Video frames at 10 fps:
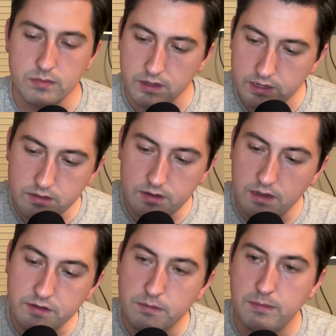It
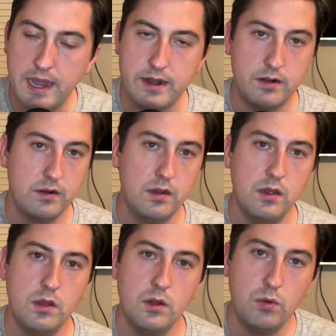doesn't matter
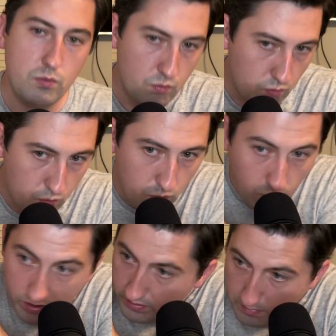
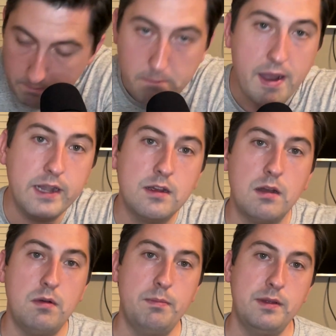what might
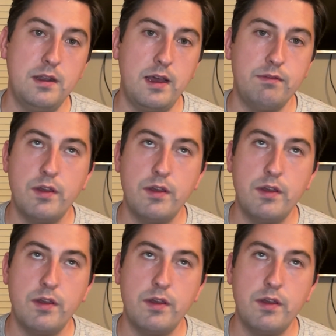come up in life,